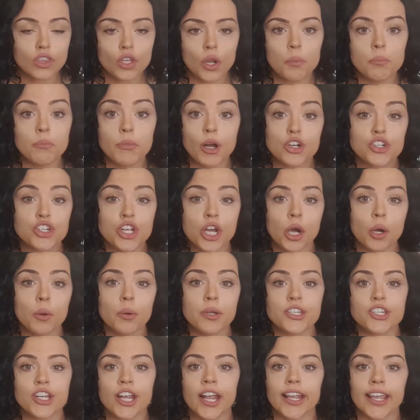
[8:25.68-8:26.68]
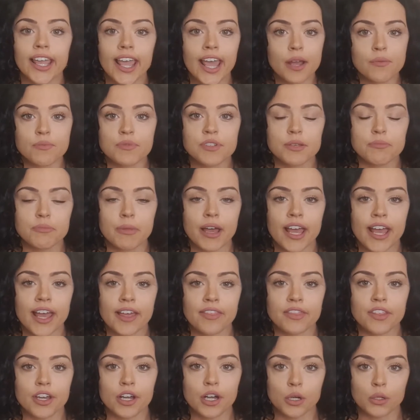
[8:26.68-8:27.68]
motto, which I kept in my
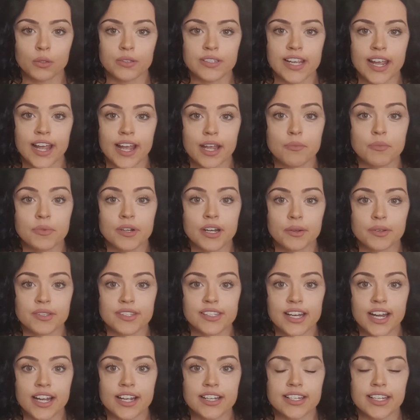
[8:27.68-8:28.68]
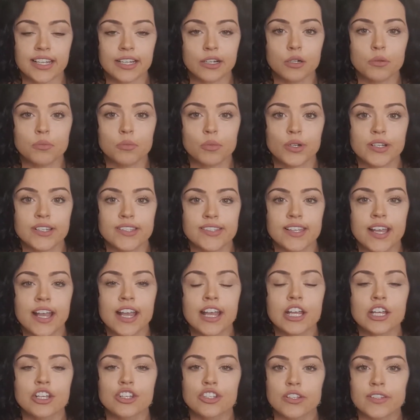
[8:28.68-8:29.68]
head the whole time when I was tidying up, was,
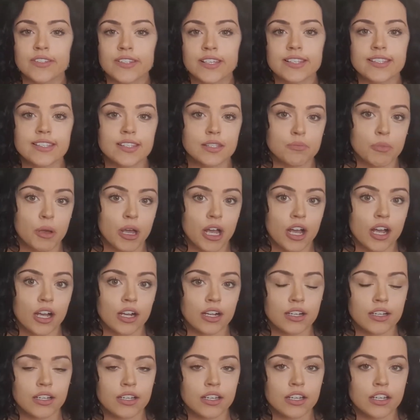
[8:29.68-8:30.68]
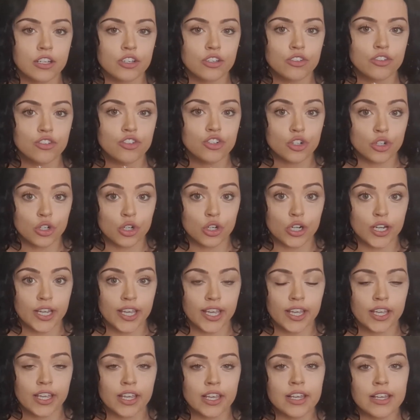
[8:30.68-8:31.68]
does it spark
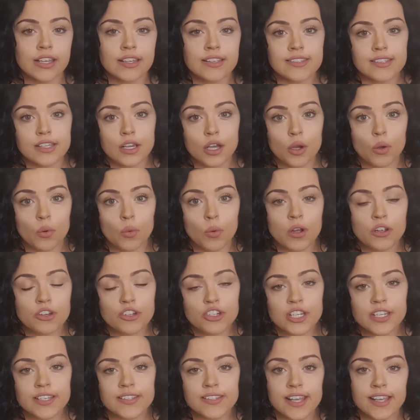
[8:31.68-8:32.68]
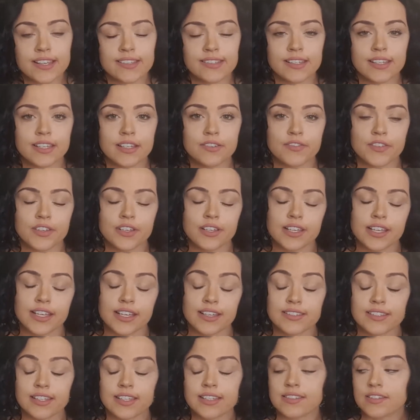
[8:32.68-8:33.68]
joy? So what she says is
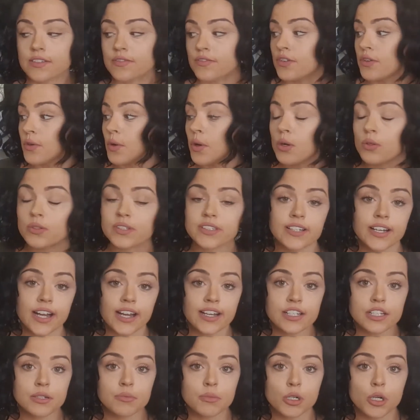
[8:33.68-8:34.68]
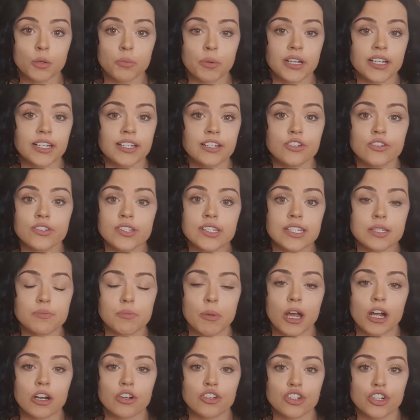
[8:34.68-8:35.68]
if you hold an item up and it doesn't
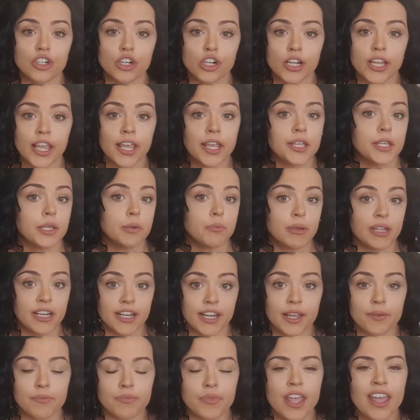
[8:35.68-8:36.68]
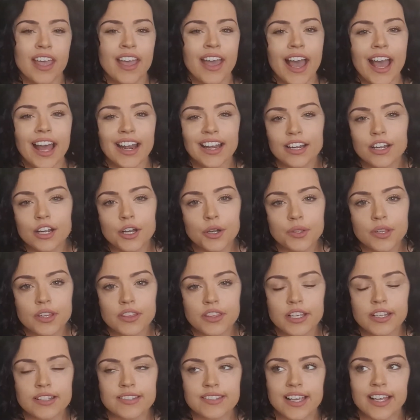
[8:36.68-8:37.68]
spark joy, you bin it. And I know that
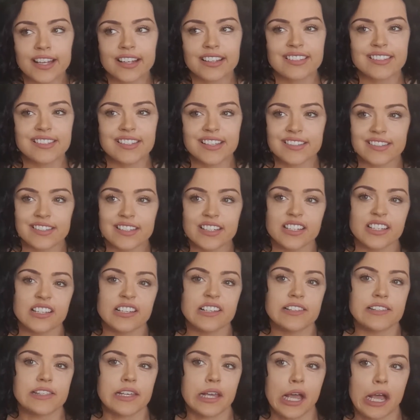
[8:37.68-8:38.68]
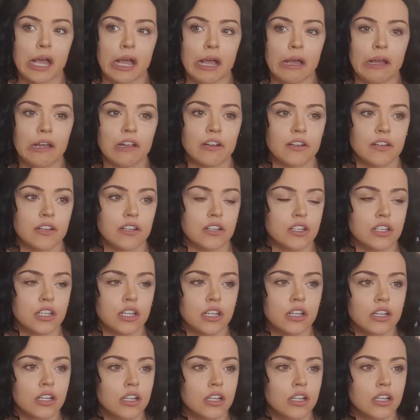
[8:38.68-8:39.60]
things like scissors and